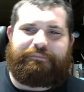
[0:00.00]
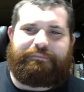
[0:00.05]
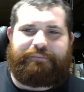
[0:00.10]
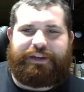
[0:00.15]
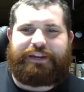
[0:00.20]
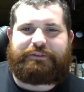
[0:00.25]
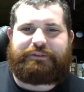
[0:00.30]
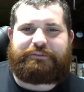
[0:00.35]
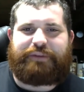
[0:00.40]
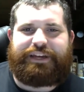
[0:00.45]

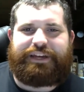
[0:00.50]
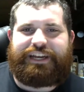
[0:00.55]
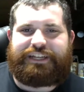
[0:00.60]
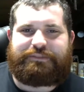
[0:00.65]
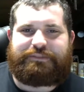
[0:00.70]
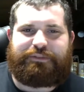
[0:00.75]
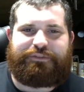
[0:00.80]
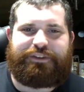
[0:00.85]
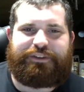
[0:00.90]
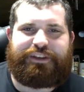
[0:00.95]
name's
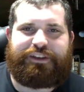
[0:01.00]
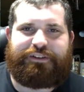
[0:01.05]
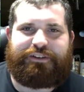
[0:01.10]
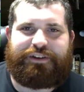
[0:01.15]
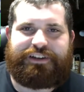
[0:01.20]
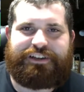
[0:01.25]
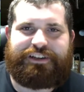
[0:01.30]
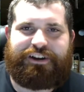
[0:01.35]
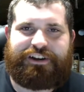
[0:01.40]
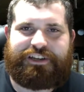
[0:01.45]
Miasma video, I
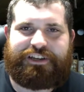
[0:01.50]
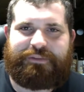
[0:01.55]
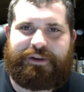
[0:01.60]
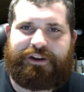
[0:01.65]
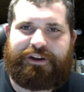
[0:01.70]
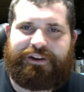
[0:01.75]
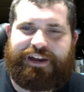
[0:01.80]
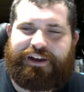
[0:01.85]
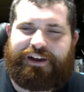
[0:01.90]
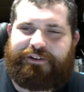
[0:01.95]
talked about
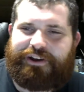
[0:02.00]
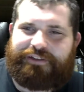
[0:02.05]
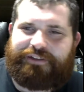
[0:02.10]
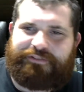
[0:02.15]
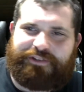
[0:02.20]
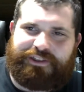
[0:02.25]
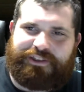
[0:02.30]
how I really